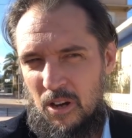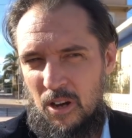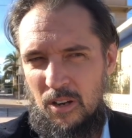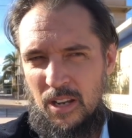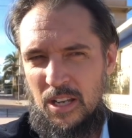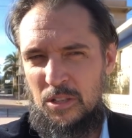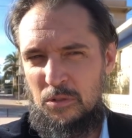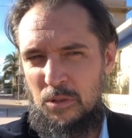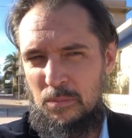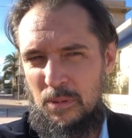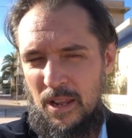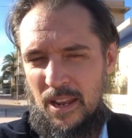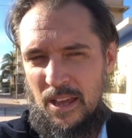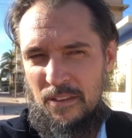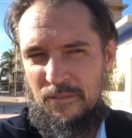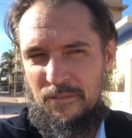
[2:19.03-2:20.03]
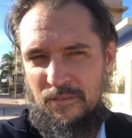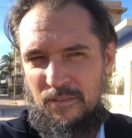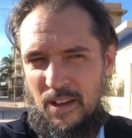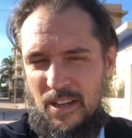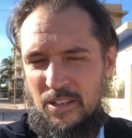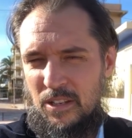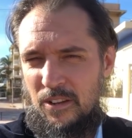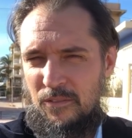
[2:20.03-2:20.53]
all I do in my life
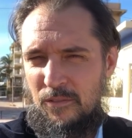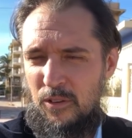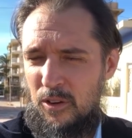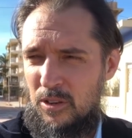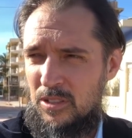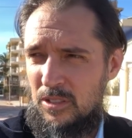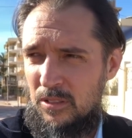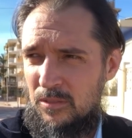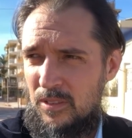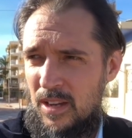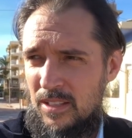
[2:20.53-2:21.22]
I, I focus on